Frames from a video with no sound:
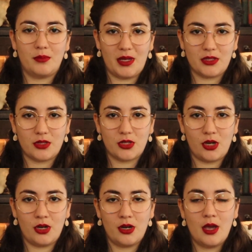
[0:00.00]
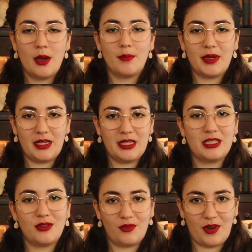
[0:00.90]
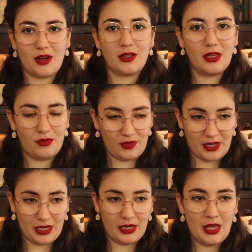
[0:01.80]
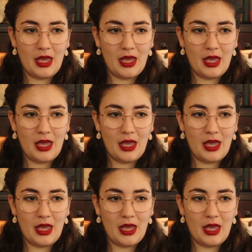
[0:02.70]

pencil skirt, but it is fairly fitted.